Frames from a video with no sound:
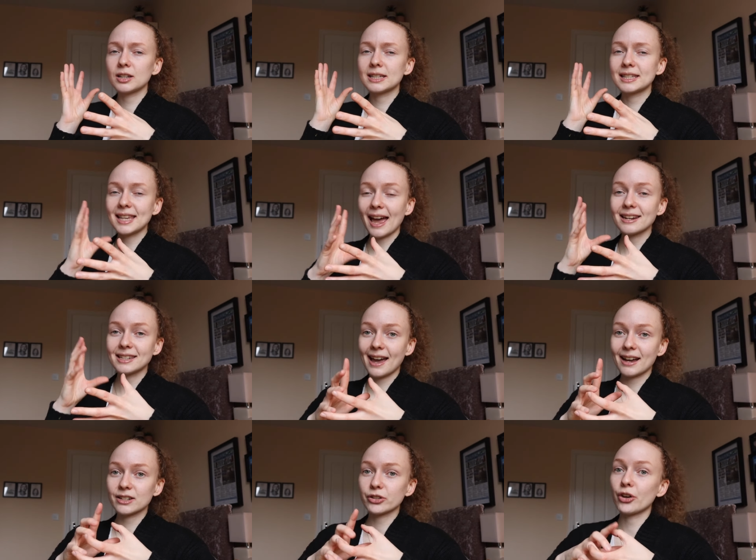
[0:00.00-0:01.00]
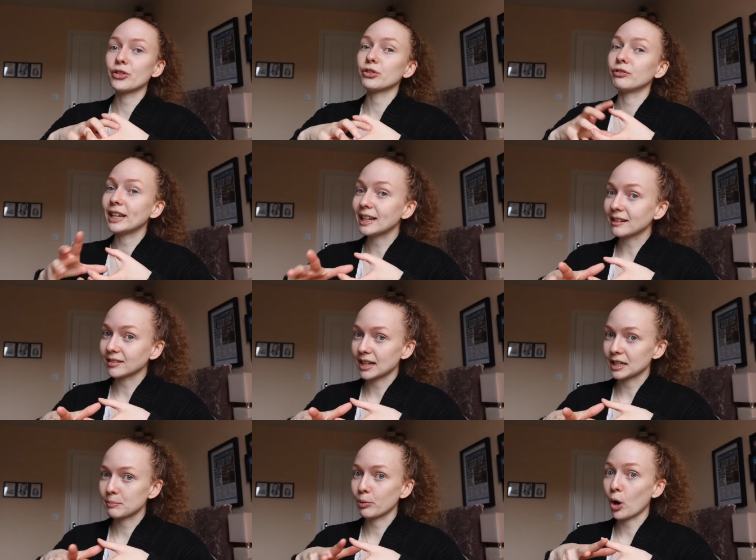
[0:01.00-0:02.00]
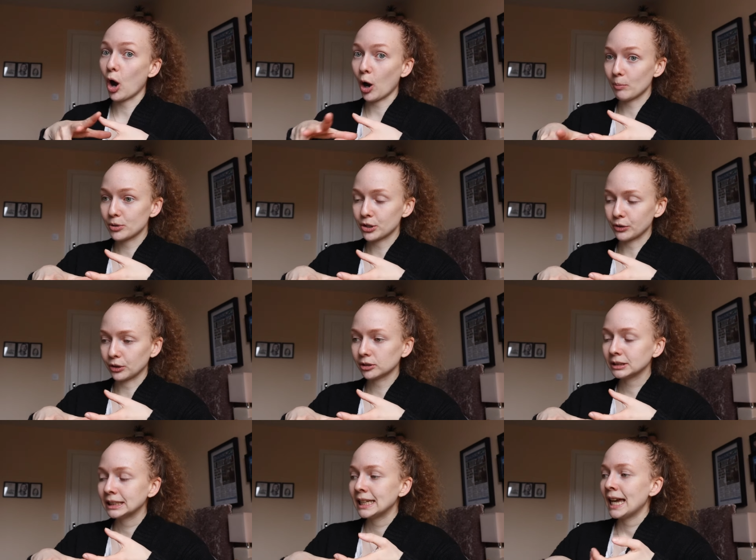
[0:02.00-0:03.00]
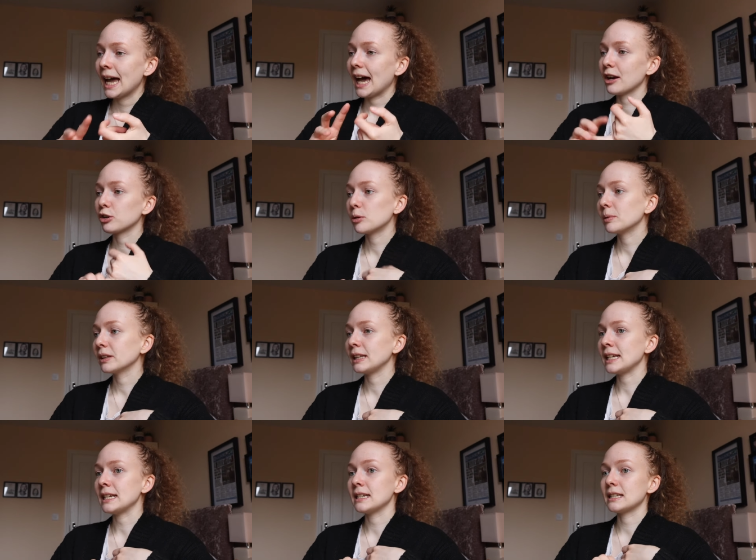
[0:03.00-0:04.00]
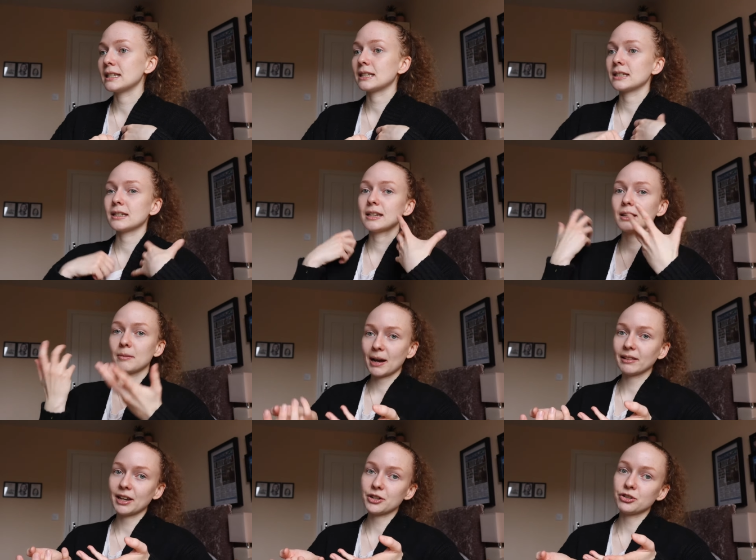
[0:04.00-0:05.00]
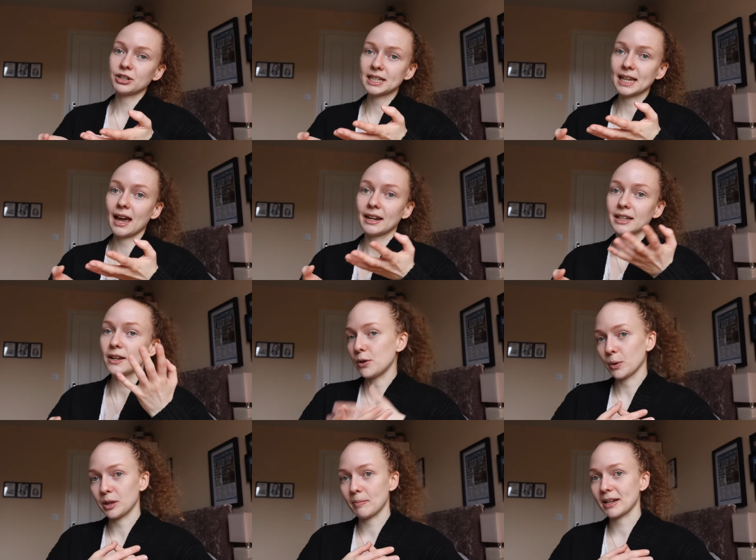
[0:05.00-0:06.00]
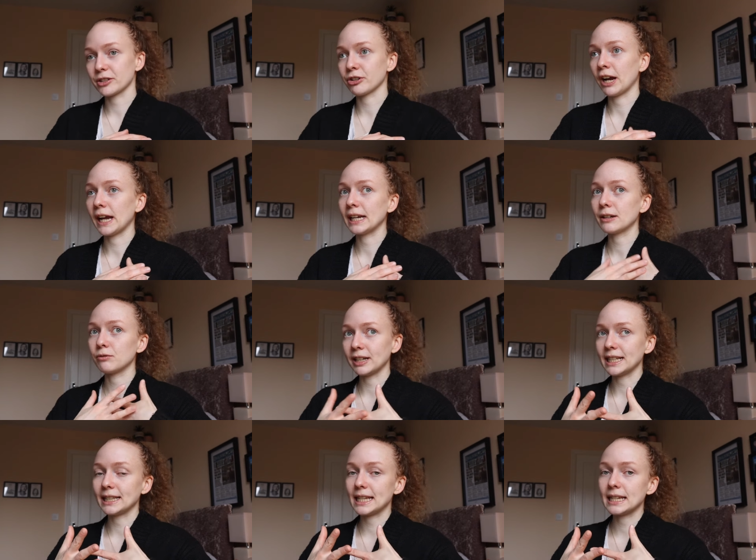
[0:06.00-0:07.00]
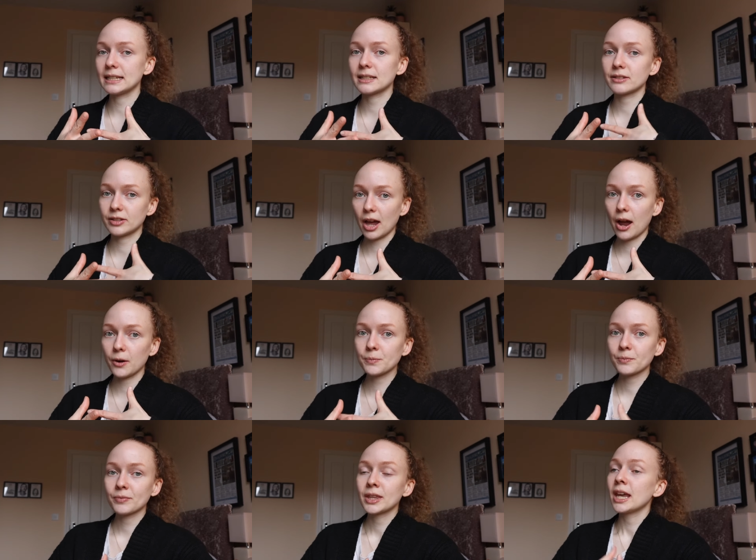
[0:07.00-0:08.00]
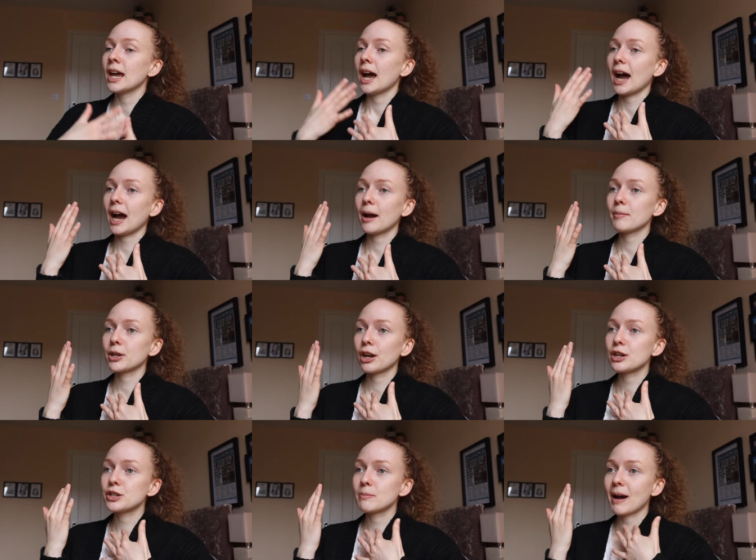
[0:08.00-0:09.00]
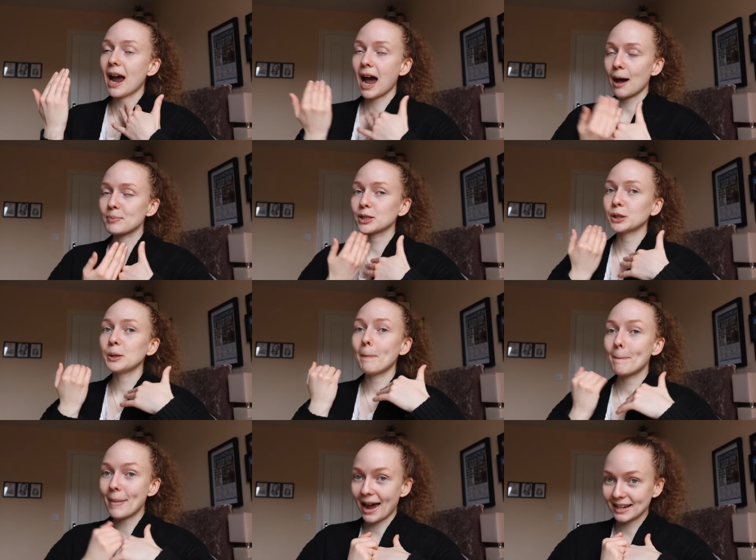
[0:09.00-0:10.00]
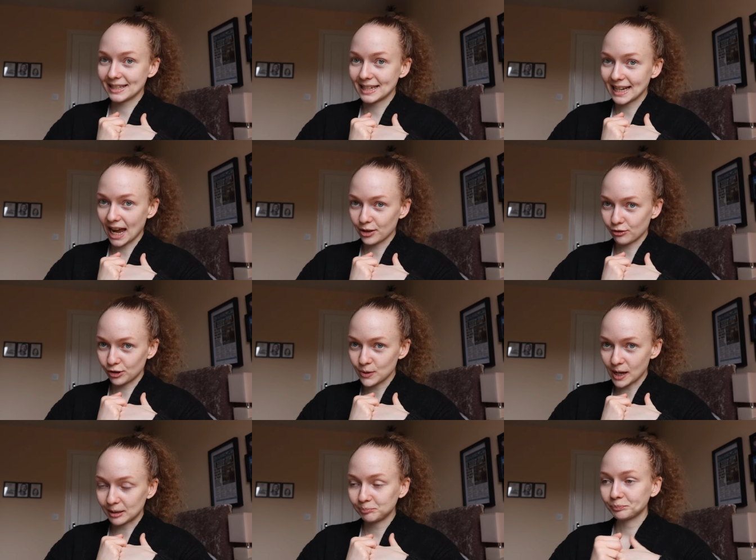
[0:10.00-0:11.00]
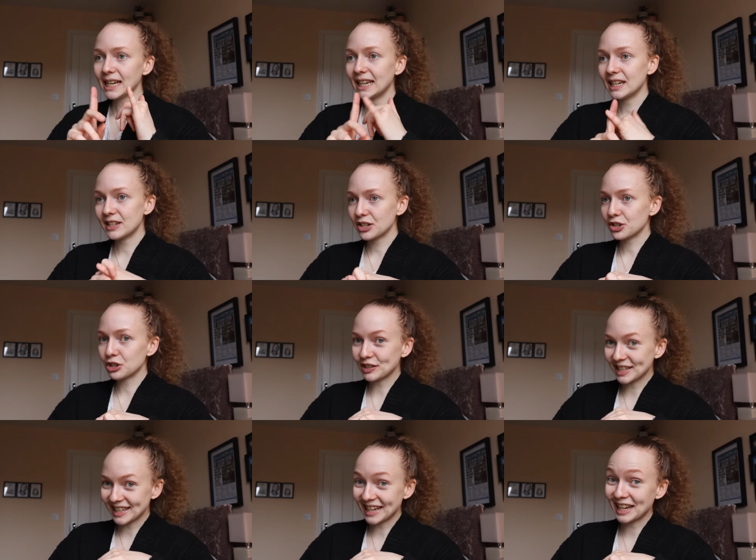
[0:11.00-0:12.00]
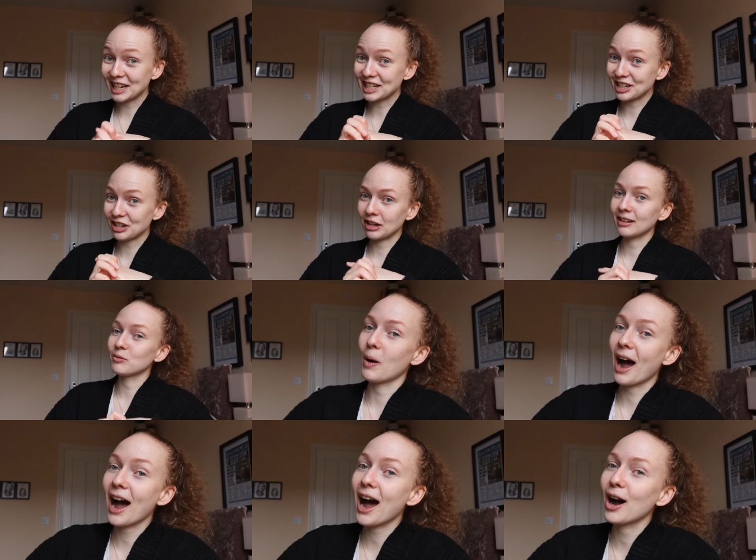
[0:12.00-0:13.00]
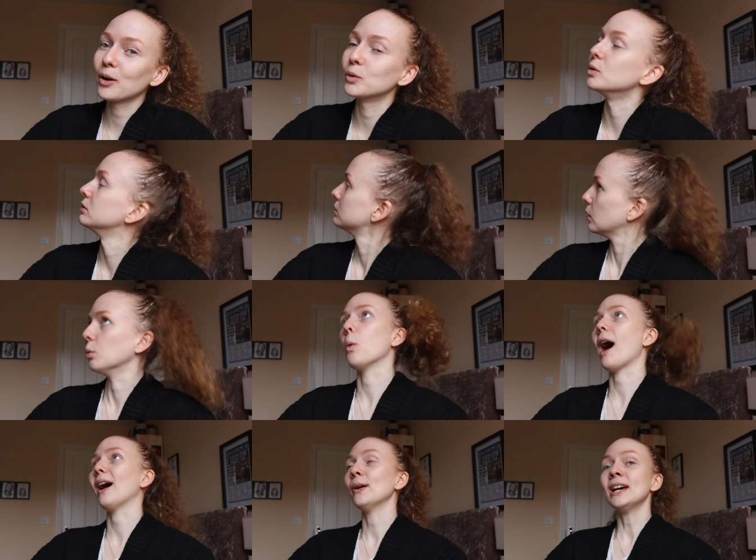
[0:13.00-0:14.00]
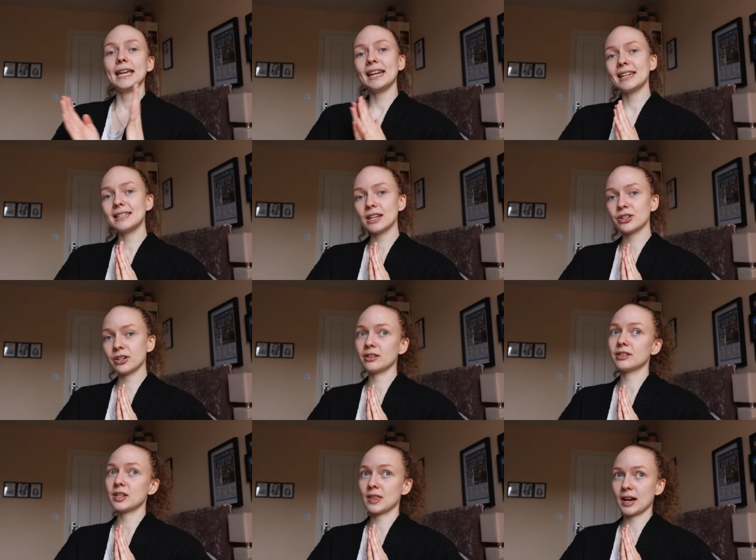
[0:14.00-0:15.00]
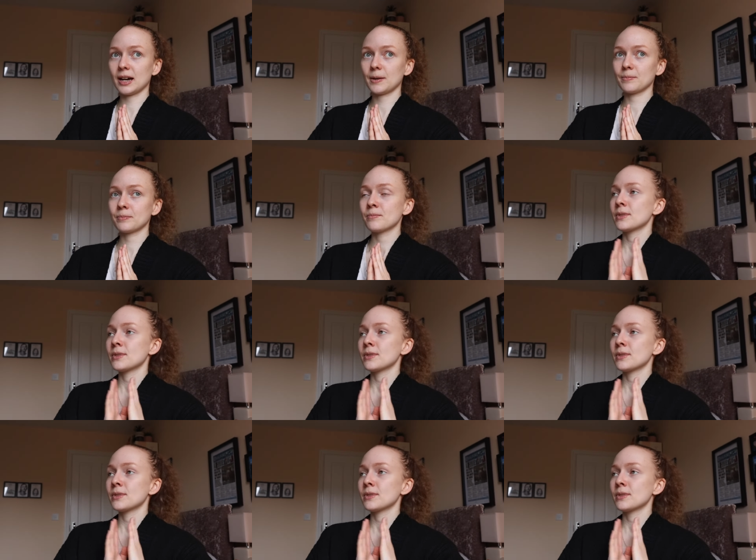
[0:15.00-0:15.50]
set text on the reading list but optional, and a couple of these my lecturer said if you want the best grade, read these. So I'm gonna do my absolute best to get through them. In additional to in addition wow wow in addition to that,